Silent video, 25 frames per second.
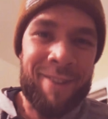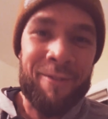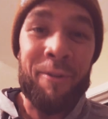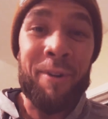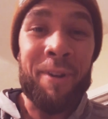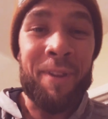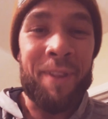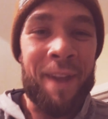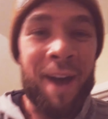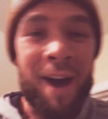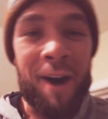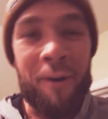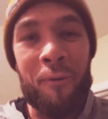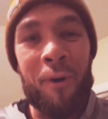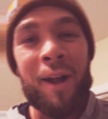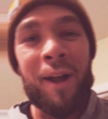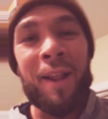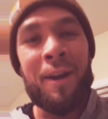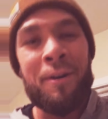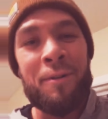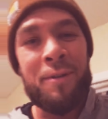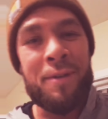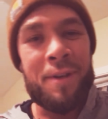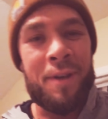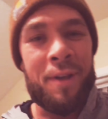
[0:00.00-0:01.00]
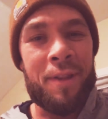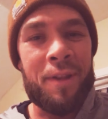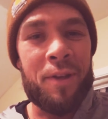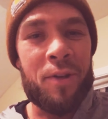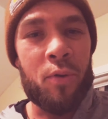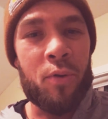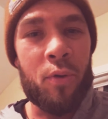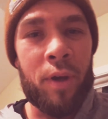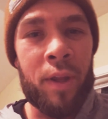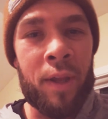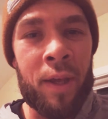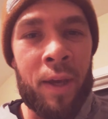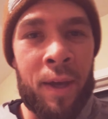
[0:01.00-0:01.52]
well, not while I was on the
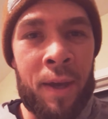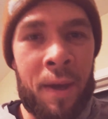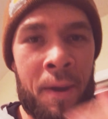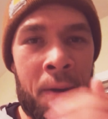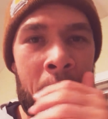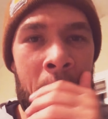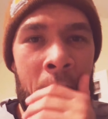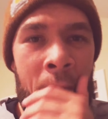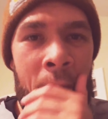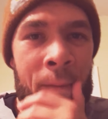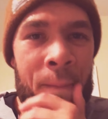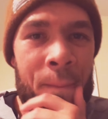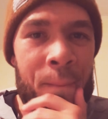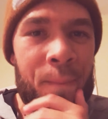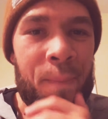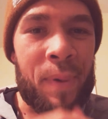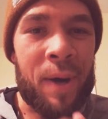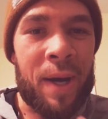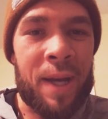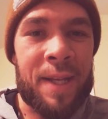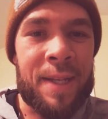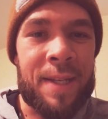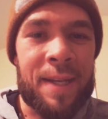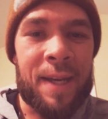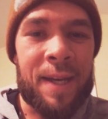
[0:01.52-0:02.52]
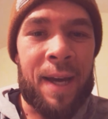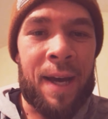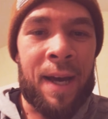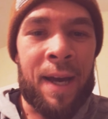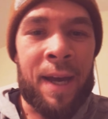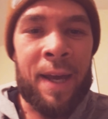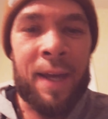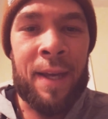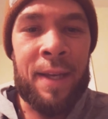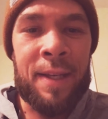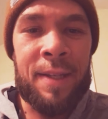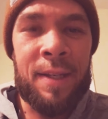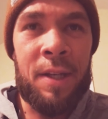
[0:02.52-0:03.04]
toilet, but
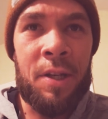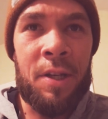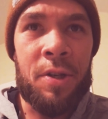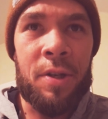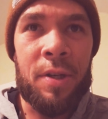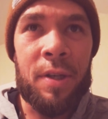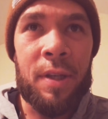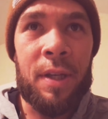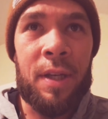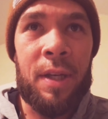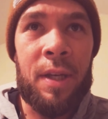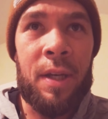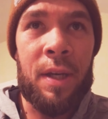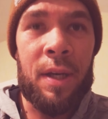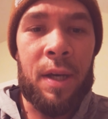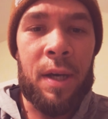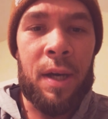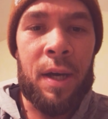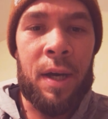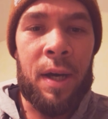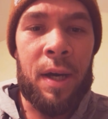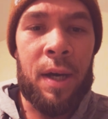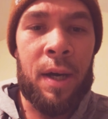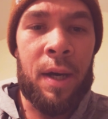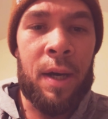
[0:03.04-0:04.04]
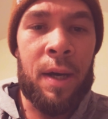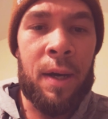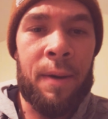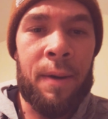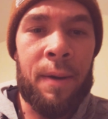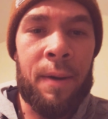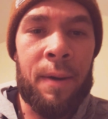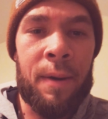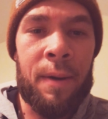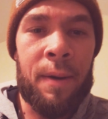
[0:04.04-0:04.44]
I essentially uh,